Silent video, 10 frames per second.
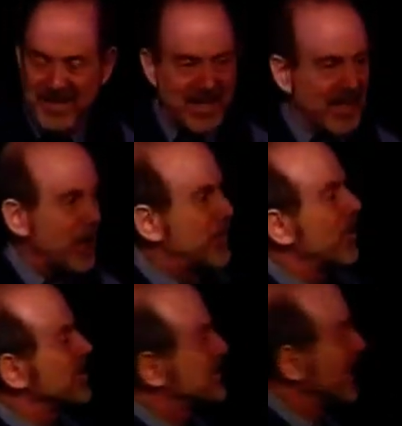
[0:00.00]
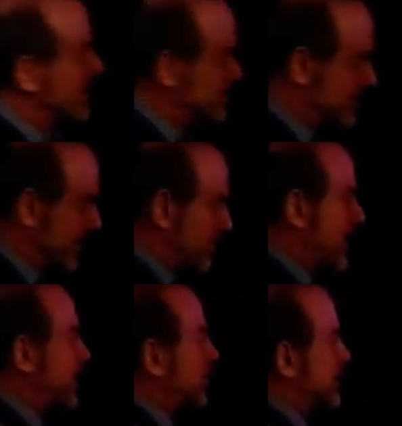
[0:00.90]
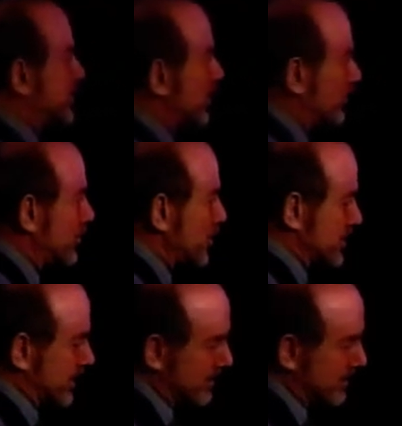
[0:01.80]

And up here on stage, making all this beautiful music.